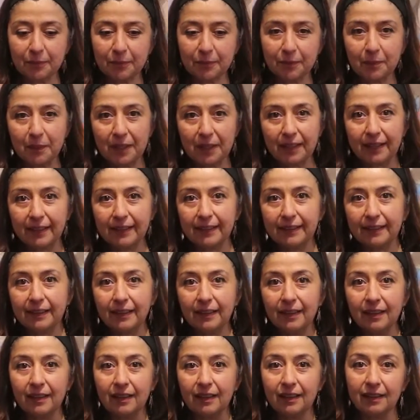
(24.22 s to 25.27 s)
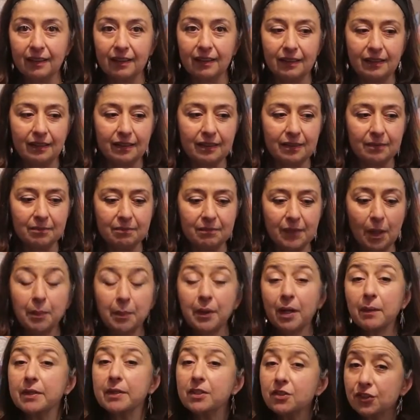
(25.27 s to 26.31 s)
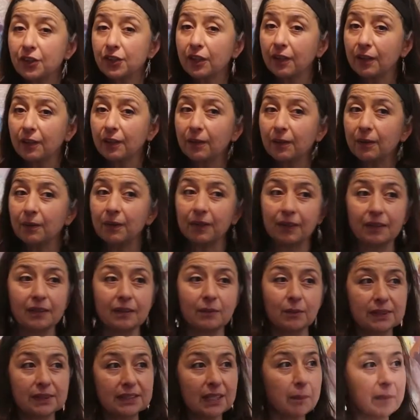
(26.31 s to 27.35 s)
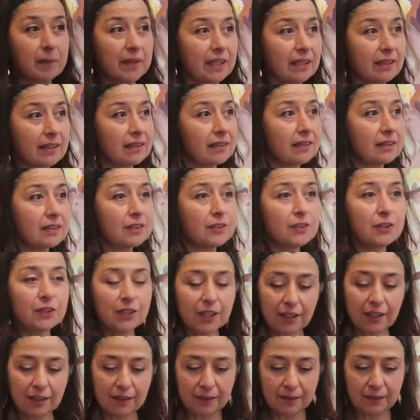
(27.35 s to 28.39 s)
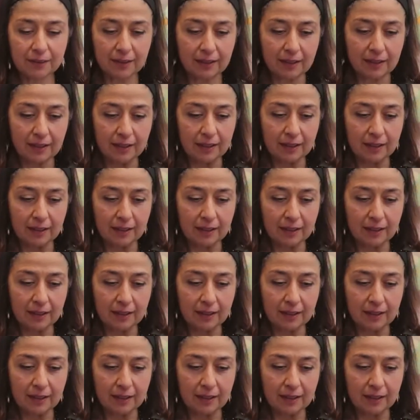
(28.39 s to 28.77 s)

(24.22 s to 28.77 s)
for my upcoming show and what's happening in the studio.